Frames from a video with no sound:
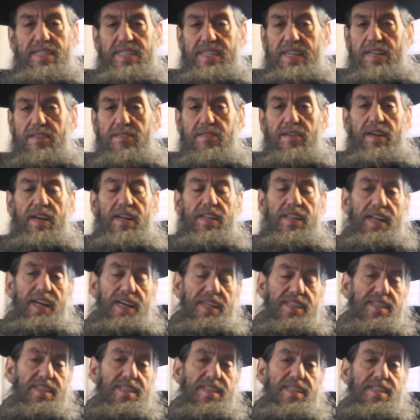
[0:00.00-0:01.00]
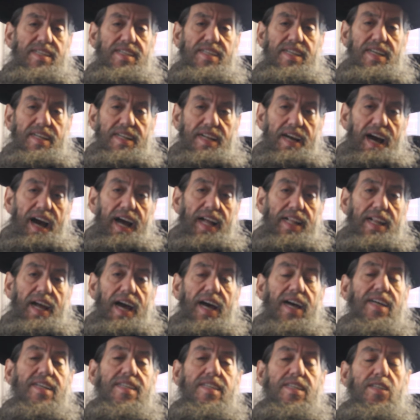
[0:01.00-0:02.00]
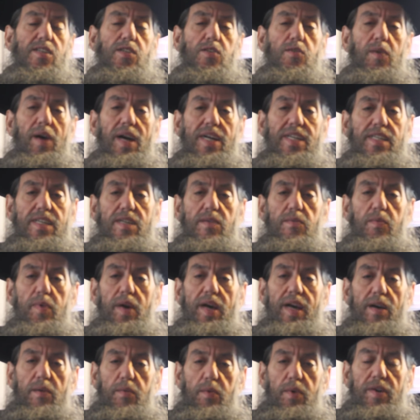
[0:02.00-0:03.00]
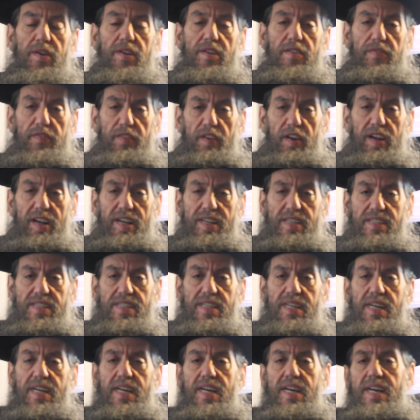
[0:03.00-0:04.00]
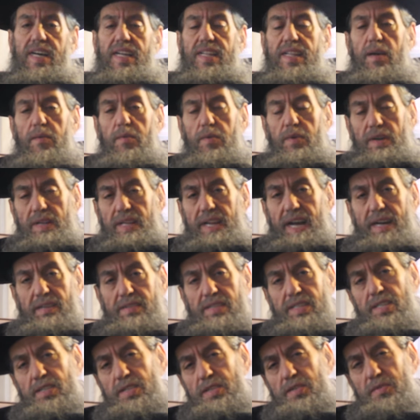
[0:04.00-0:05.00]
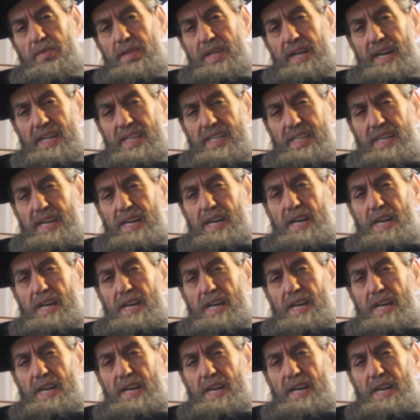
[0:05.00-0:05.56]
etc., unless it's in a halachic situation where we're advised that we're allowed to do that.